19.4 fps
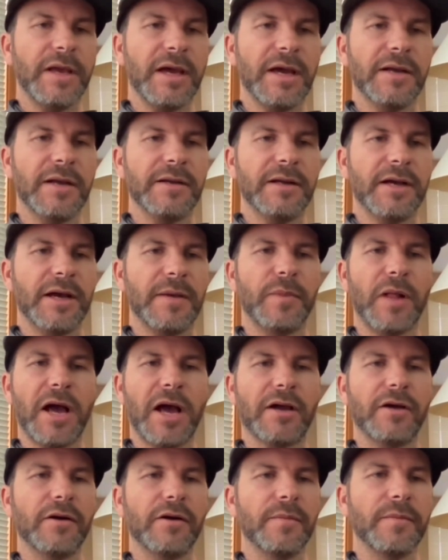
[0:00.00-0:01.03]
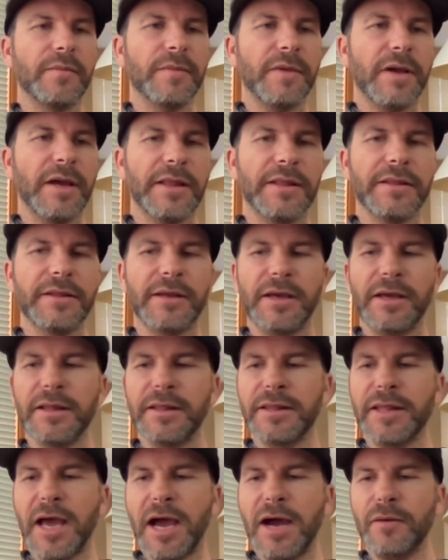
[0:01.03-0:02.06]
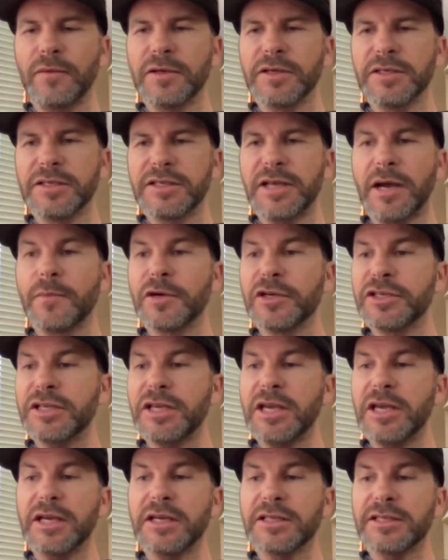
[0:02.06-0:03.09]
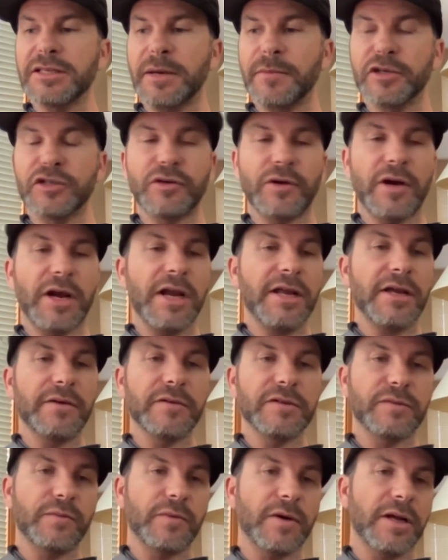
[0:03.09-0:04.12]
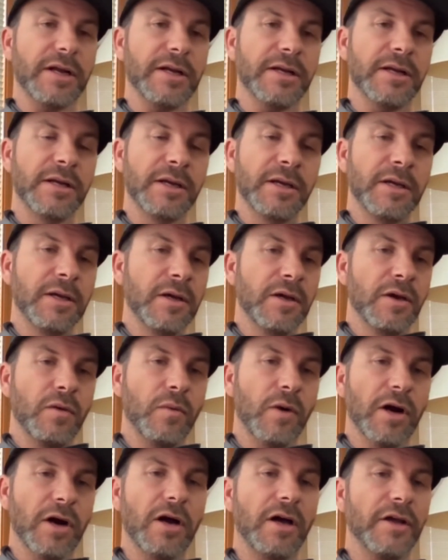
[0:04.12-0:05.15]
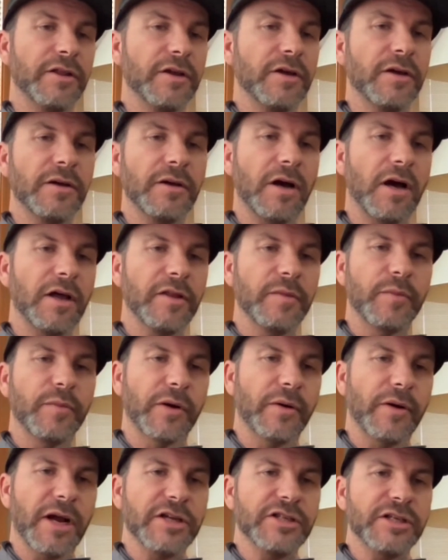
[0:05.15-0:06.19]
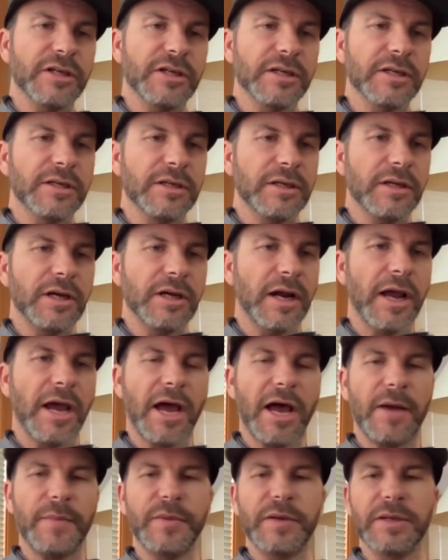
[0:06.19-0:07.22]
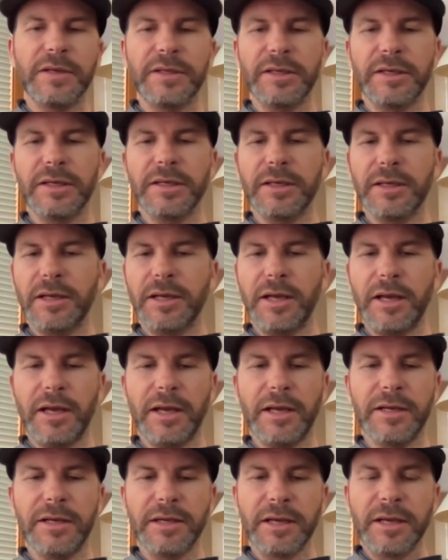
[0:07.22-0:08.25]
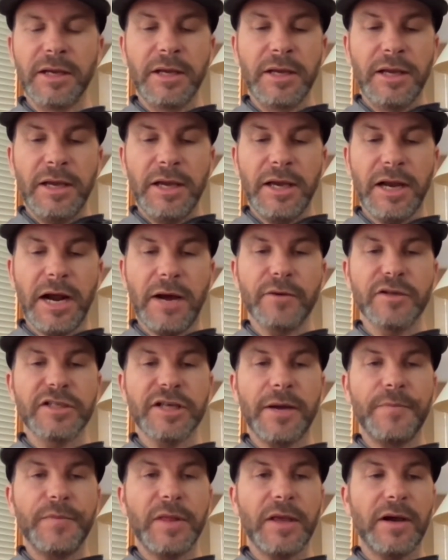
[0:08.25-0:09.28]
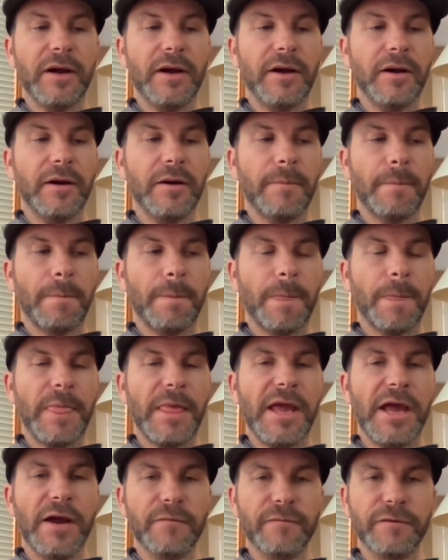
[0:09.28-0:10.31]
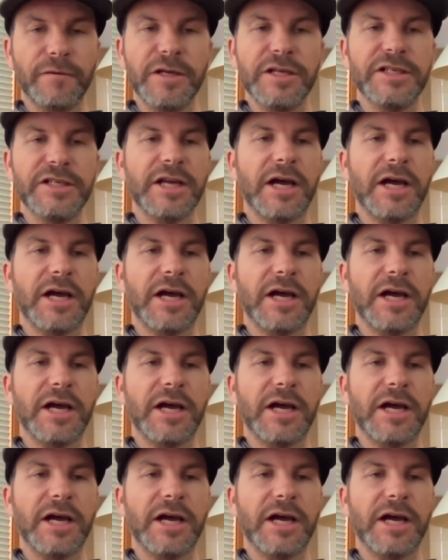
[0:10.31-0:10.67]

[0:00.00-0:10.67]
at Blackcomb, and that was summer skiing and summer training was where all the progression kind of happened. And I was up there every